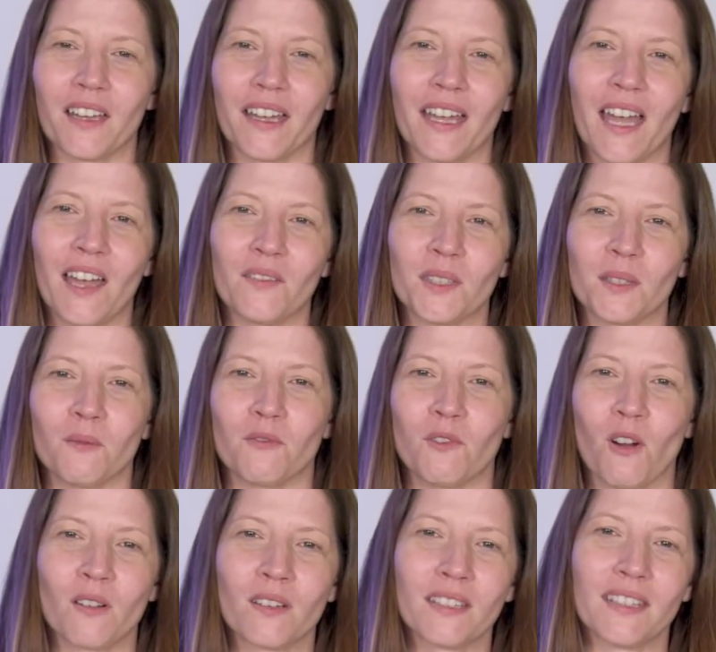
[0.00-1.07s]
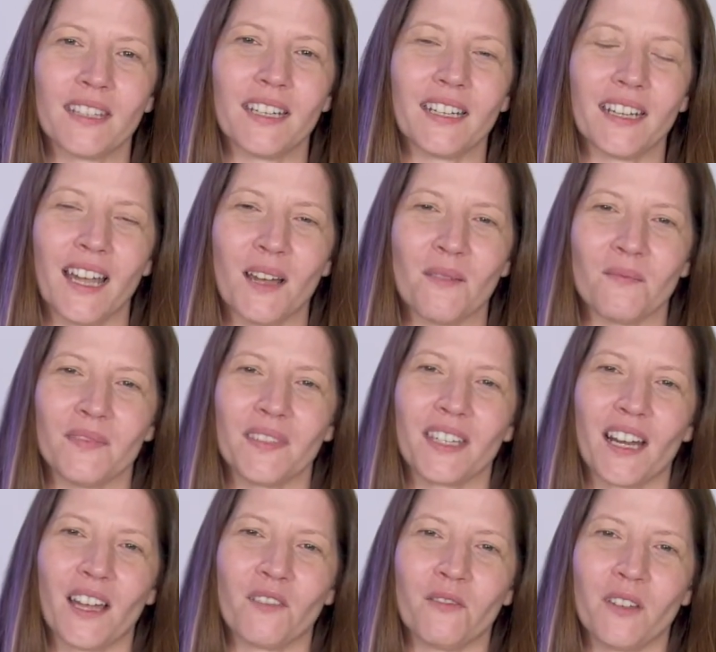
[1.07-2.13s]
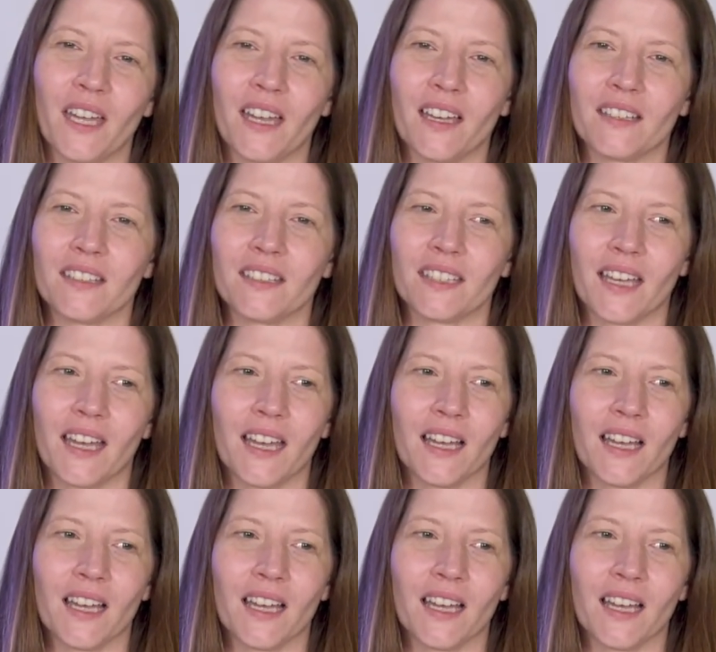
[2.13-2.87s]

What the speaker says: I have some rocks that I found